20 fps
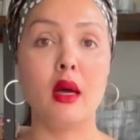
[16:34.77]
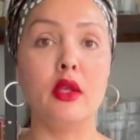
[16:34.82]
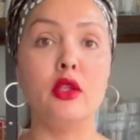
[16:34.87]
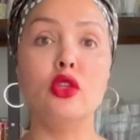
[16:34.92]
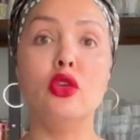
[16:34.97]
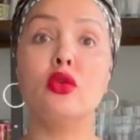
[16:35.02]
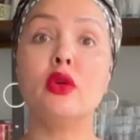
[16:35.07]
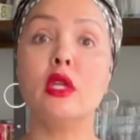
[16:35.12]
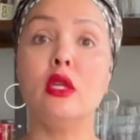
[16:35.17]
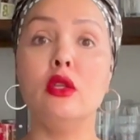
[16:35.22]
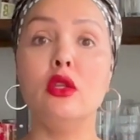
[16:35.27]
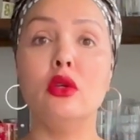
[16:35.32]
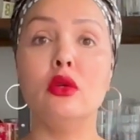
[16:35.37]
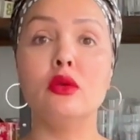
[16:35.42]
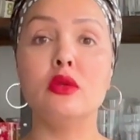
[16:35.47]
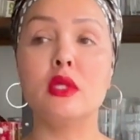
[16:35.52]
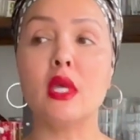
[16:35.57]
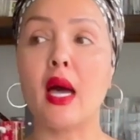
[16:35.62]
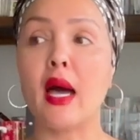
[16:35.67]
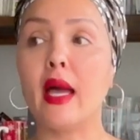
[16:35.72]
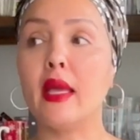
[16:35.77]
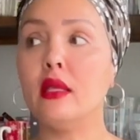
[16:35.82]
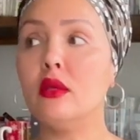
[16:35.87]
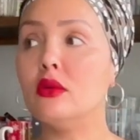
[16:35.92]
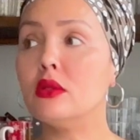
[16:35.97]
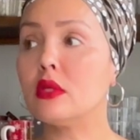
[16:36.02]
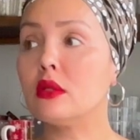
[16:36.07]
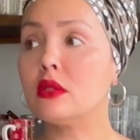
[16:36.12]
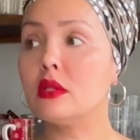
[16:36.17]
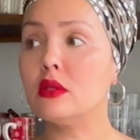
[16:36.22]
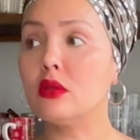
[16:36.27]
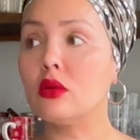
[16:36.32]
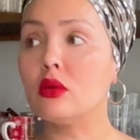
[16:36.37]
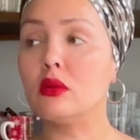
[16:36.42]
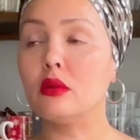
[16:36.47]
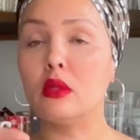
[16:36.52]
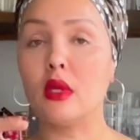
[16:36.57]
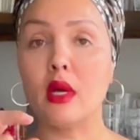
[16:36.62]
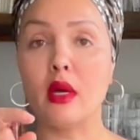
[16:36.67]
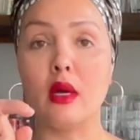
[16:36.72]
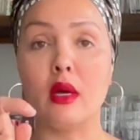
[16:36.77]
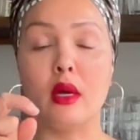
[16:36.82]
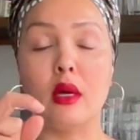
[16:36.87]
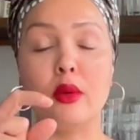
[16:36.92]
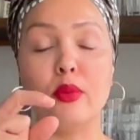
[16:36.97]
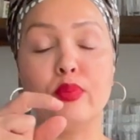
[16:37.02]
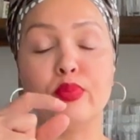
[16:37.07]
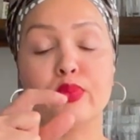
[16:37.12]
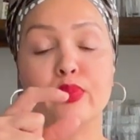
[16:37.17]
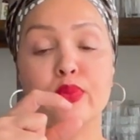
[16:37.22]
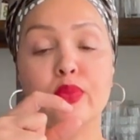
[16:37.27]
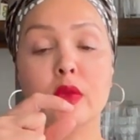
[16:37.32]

you can use, I use those little, the